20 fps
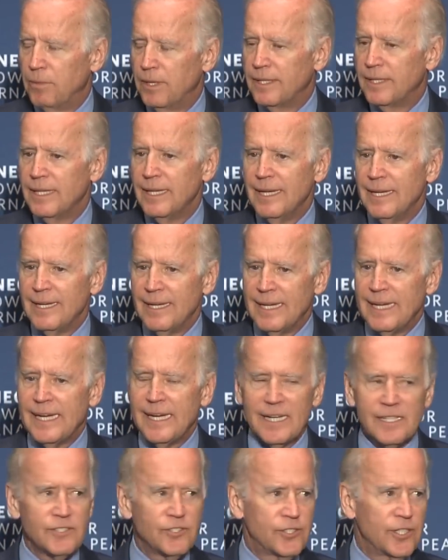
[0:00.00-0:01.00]
But
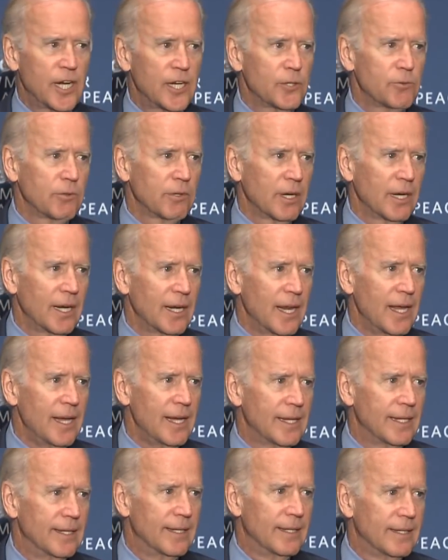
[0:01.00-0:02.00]
he has genuinely
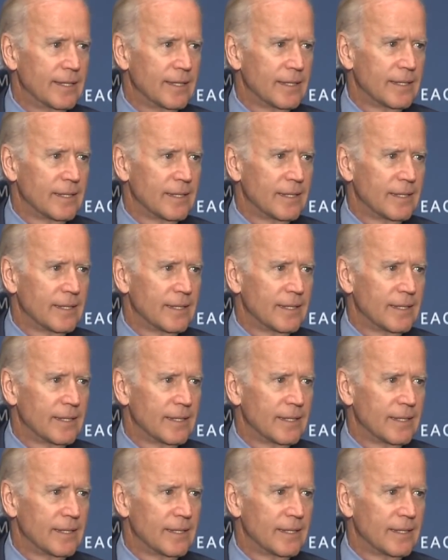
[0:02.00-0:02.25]
led.